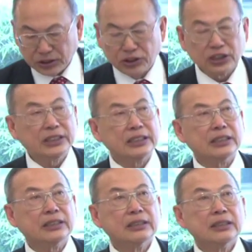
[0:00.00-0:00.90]
This
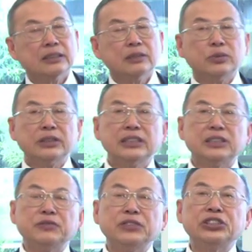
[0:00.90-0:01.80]
journey with
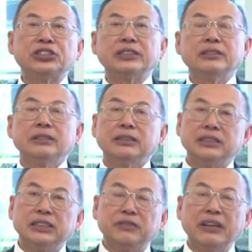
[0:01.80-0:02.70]
this vision, these